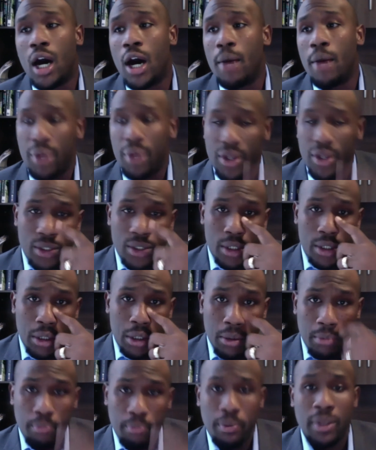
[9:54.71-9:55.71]
because
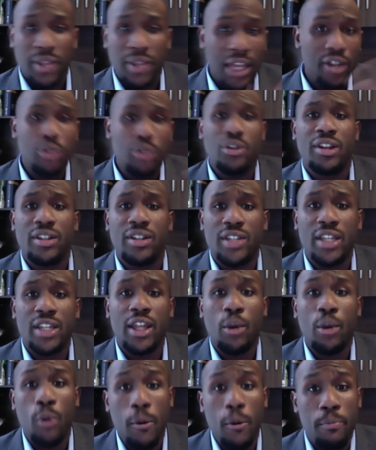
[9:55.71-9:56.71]
they do need to see that
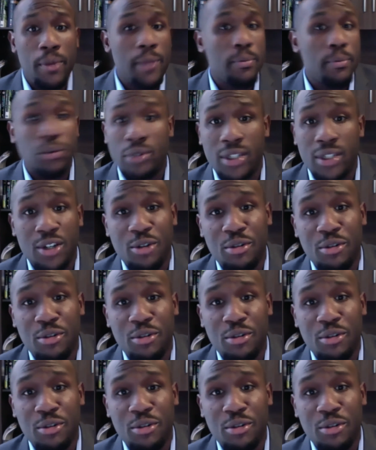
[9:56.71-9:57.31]
we're people too.